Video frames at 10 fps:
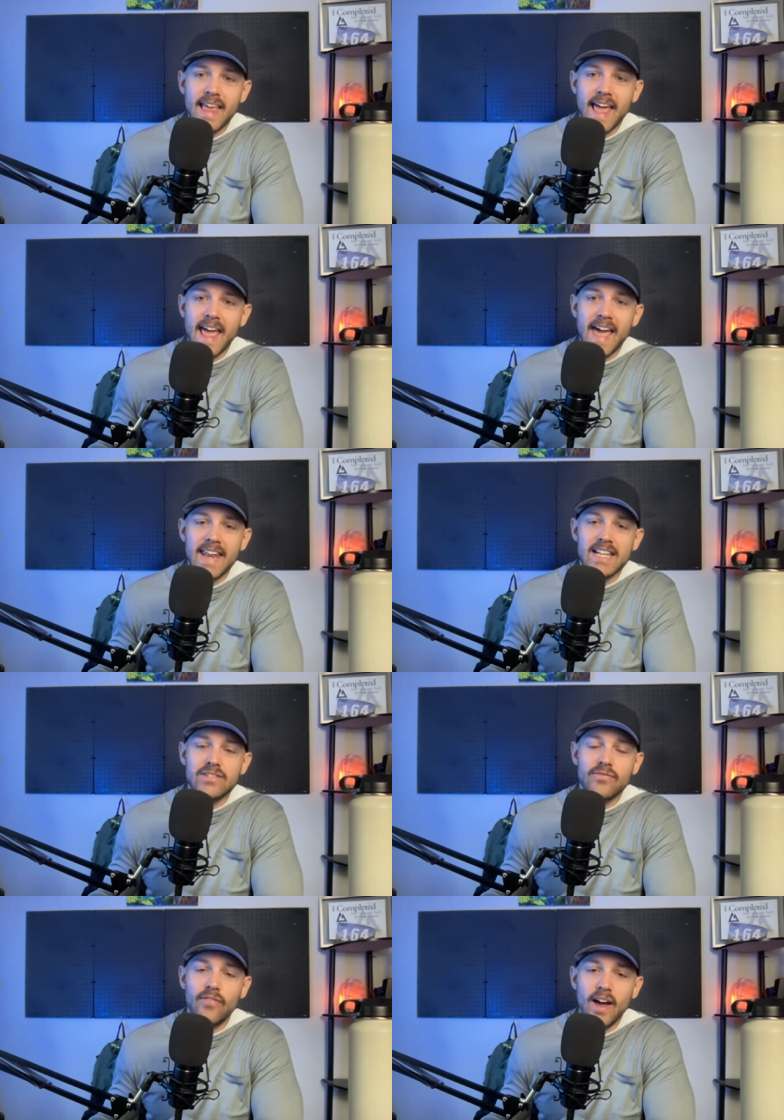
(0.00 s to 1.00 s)
And
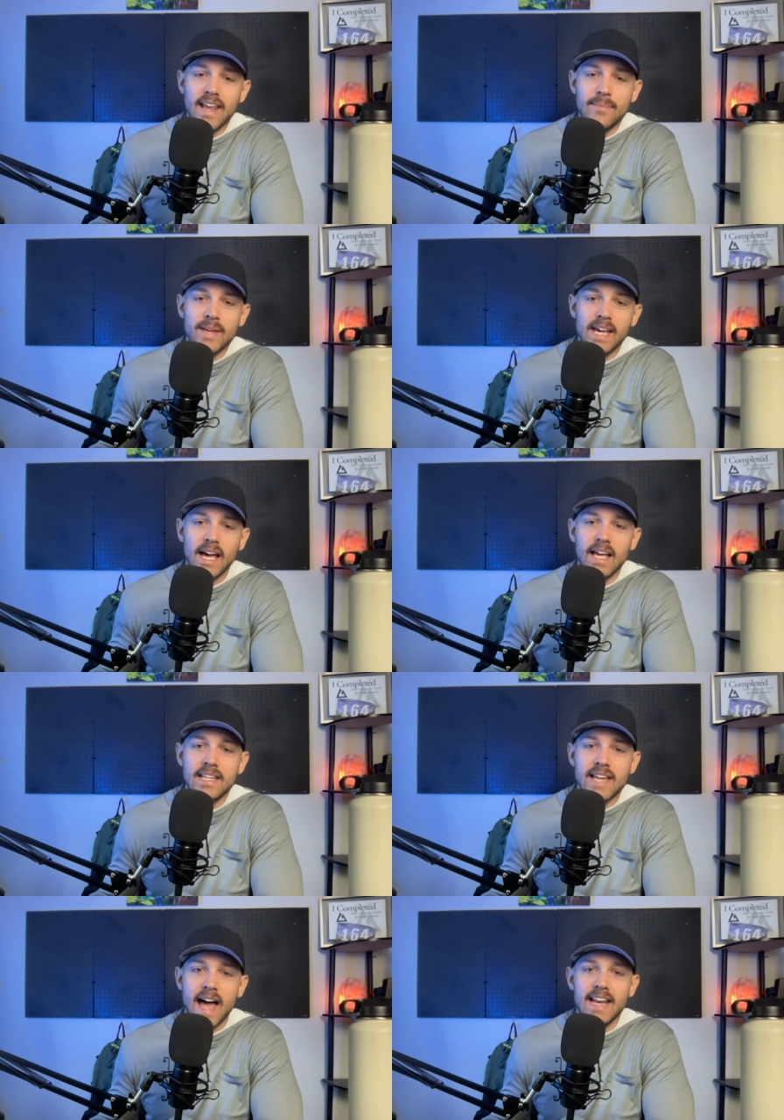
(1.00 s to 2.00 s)
it's funny
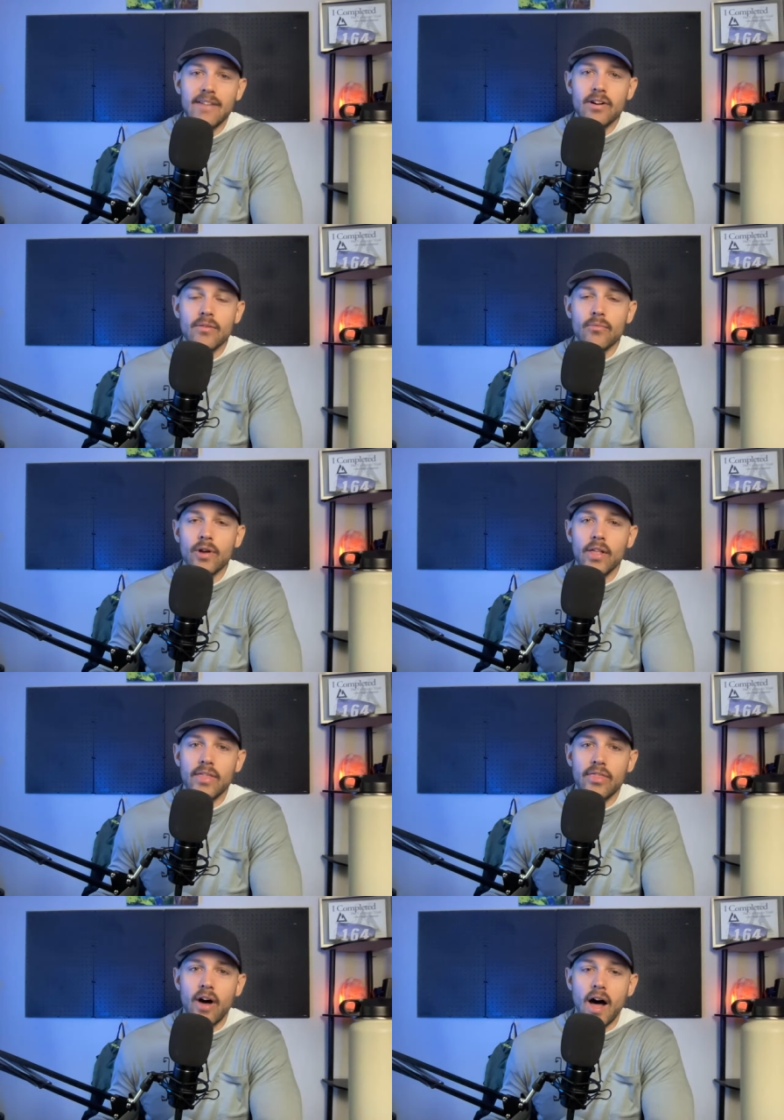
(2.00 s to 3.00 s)
because I never really
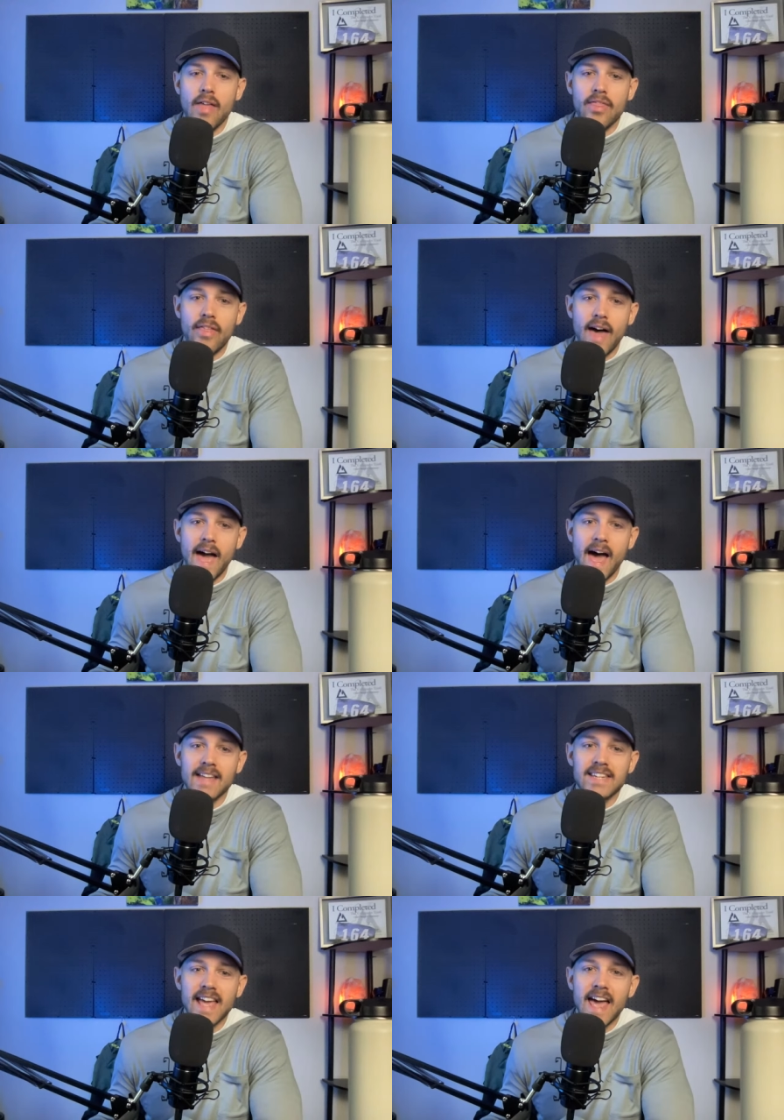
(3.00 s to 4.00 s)
thought
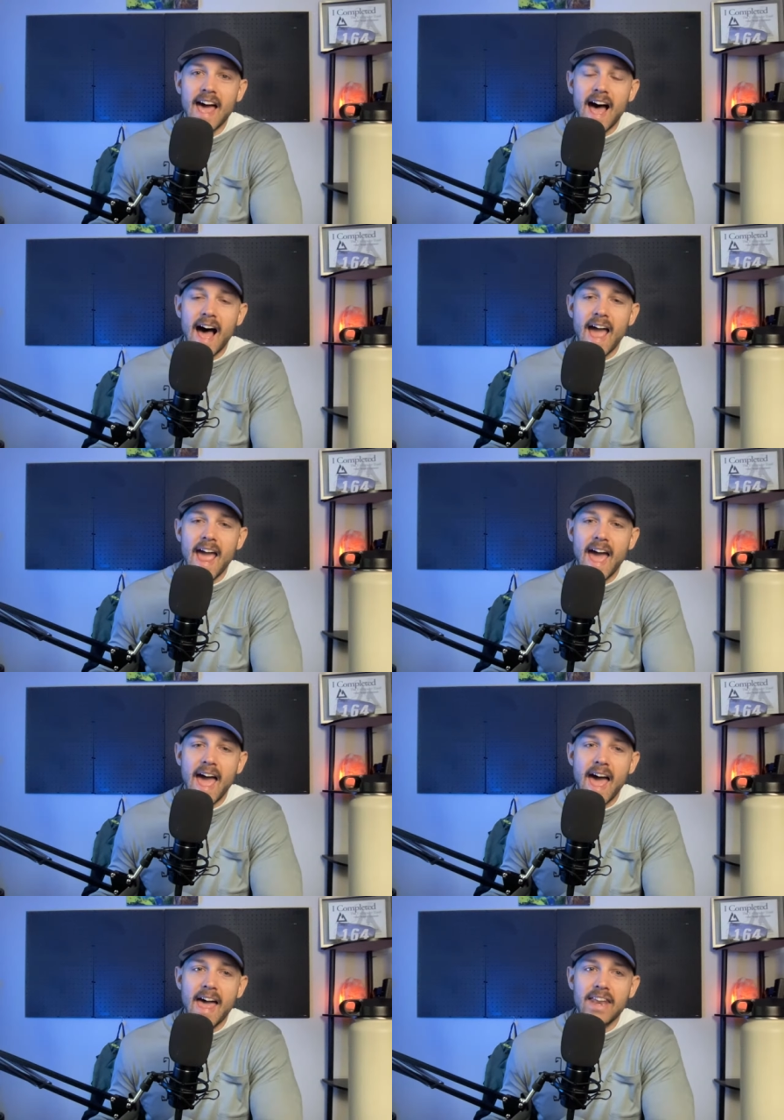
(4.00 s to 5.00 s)
that I
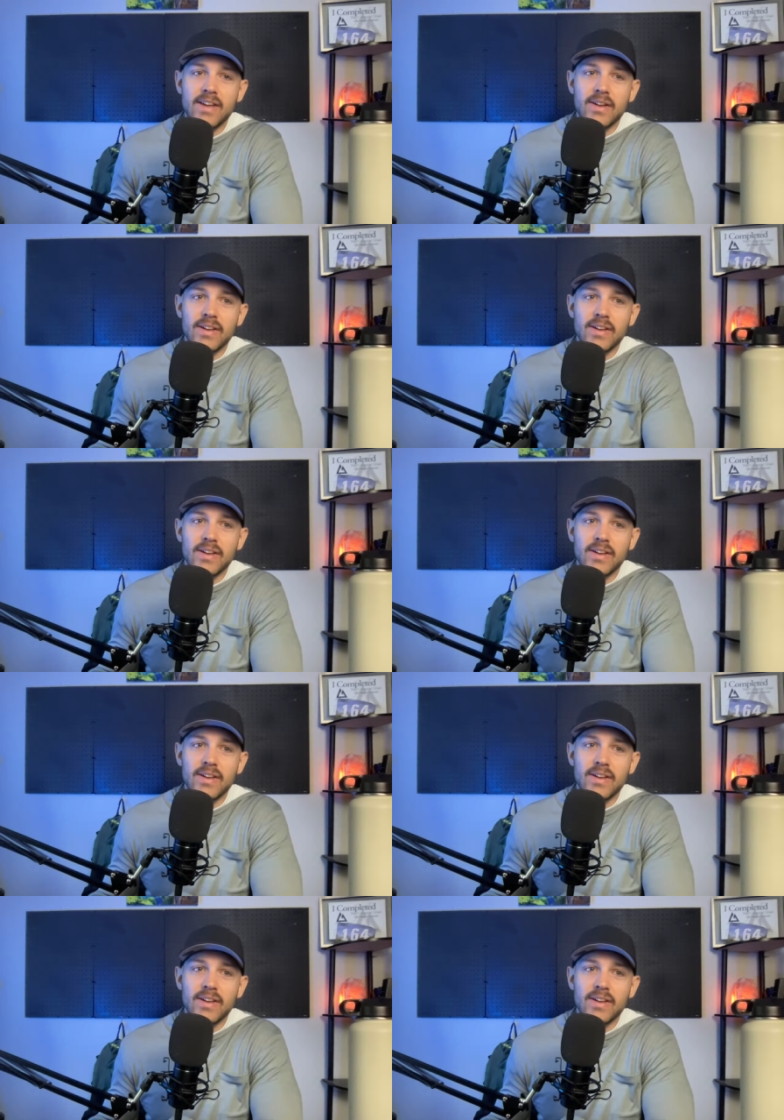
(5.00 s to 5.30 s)
had